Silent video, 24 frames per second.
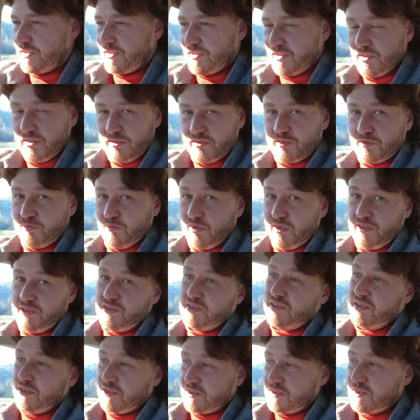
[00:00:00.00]

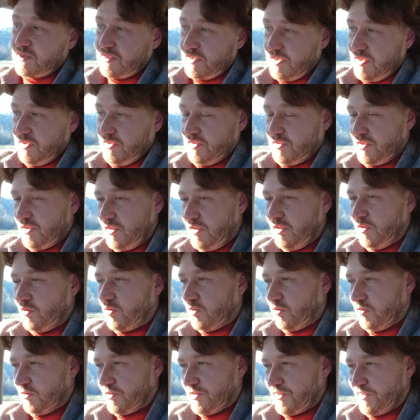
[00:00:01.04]
6x6, as he
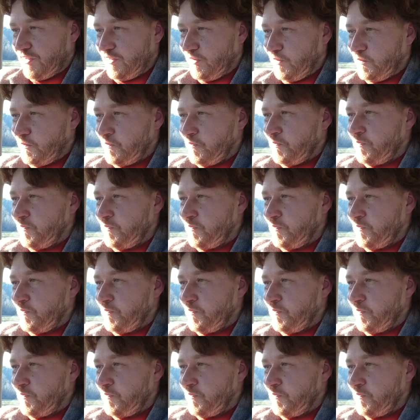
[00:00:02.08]
calls it.